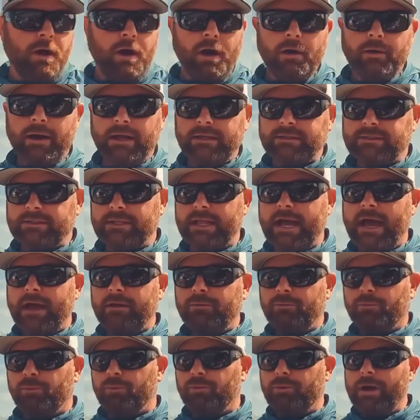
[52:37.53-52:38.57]
All right, so that
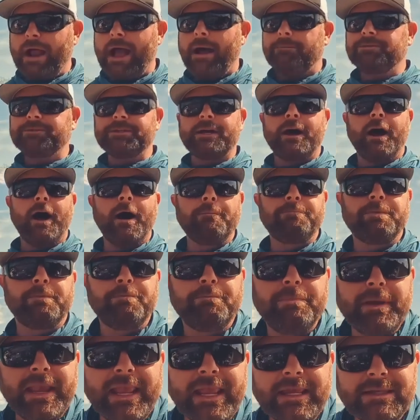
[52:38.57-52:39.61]
wraps up
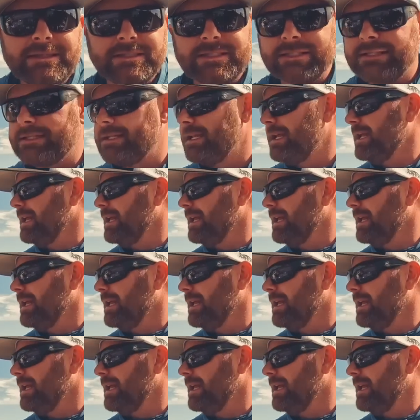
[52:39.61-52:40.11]
baits.